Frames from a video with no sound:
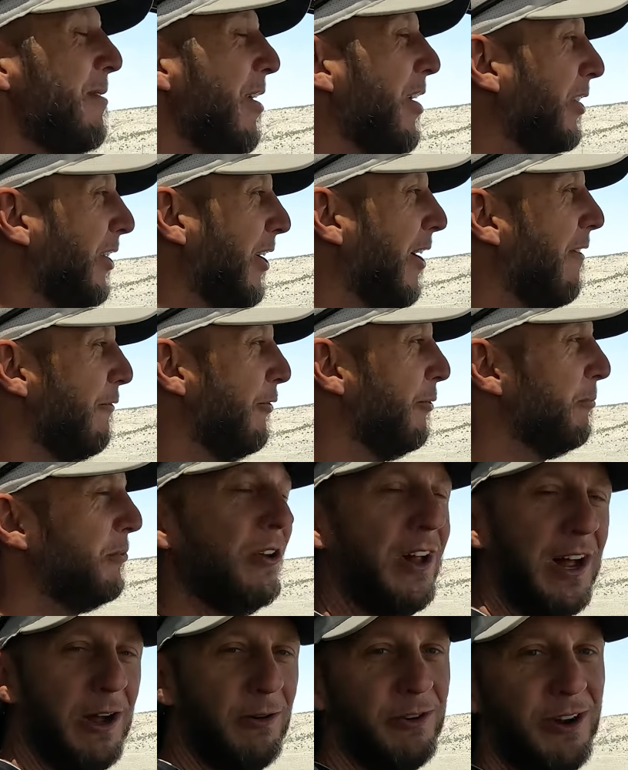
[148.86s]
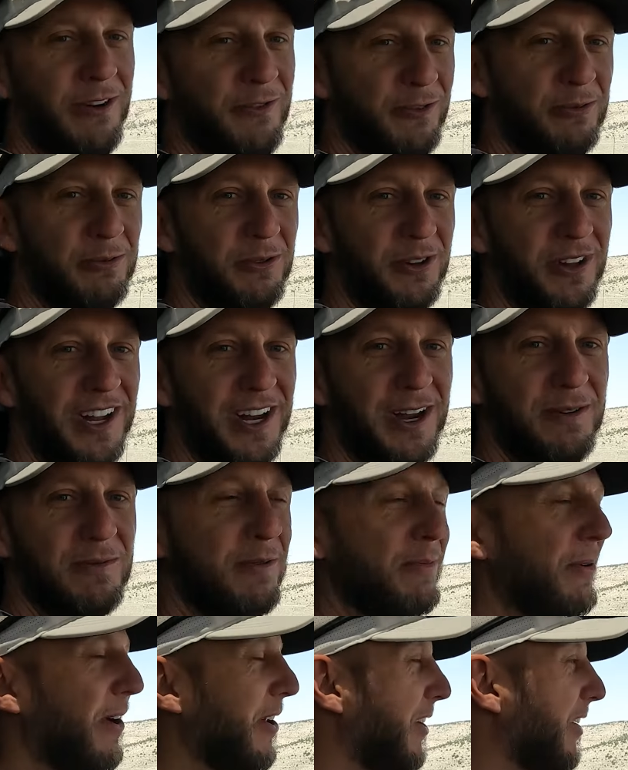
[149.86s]
uncomfortable how comfortable I am
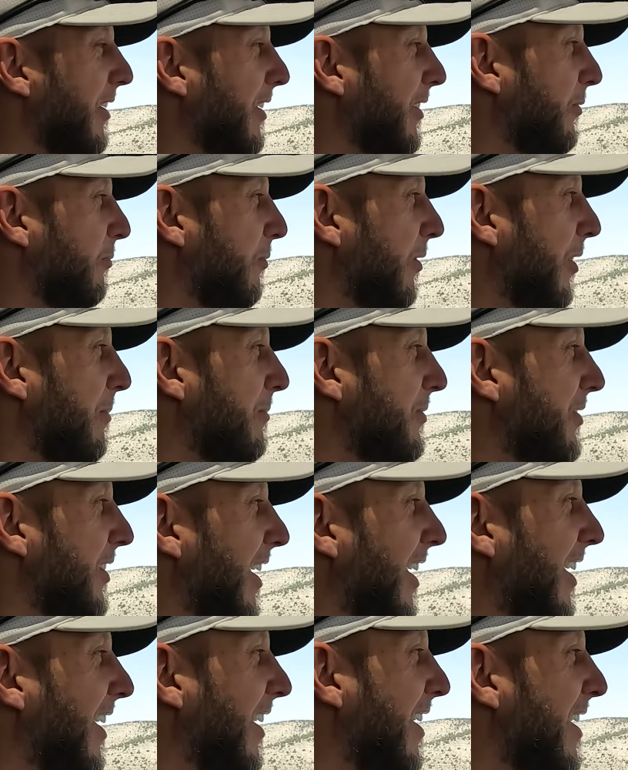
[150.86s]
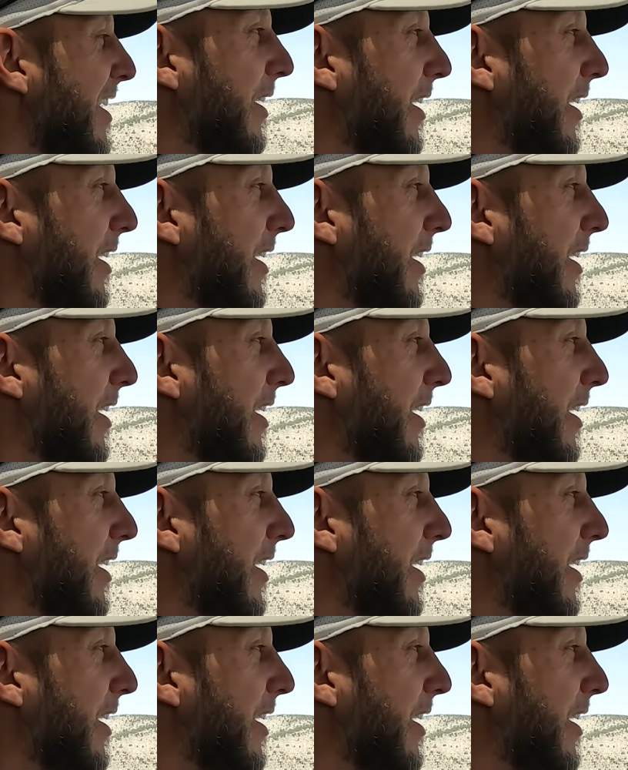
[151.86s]
about it, is what I'm saying.